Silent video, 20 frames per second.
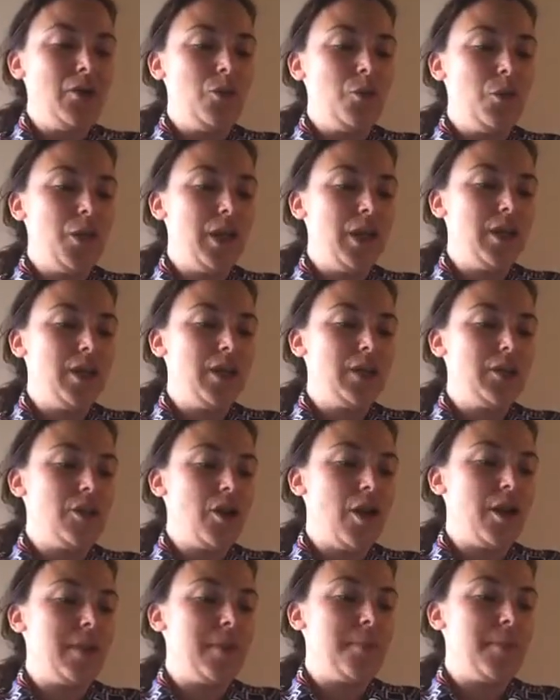we're going to
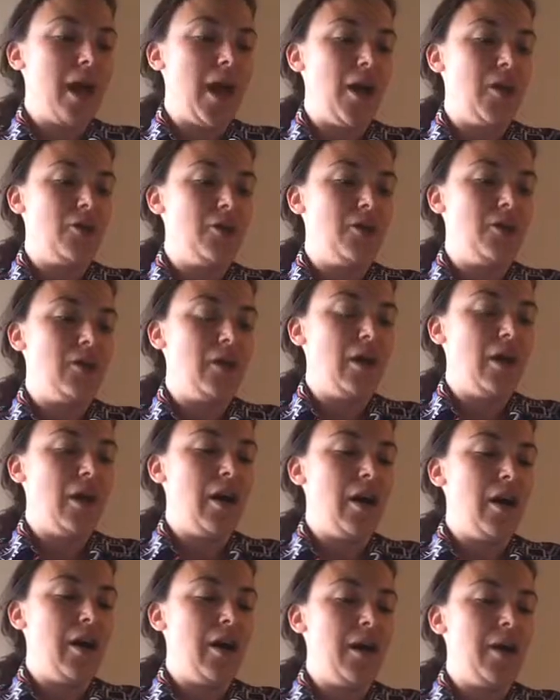talk about
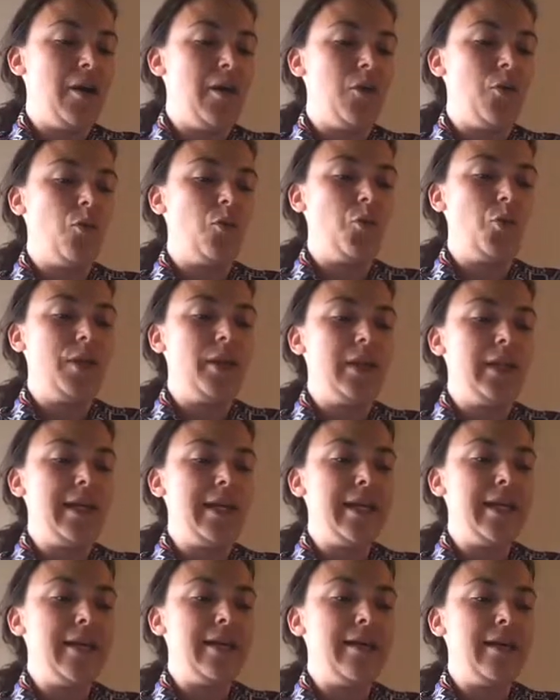
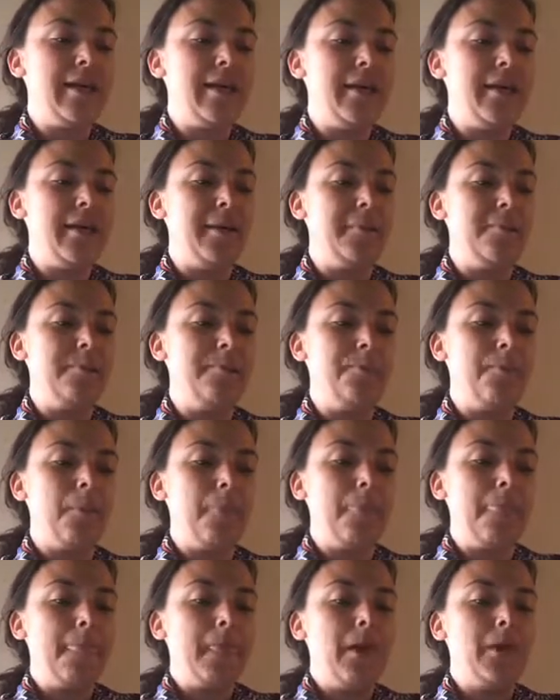really
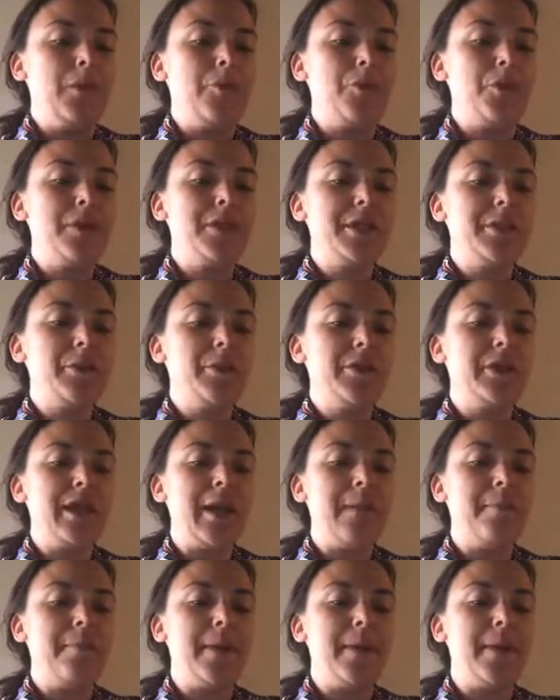the principles that are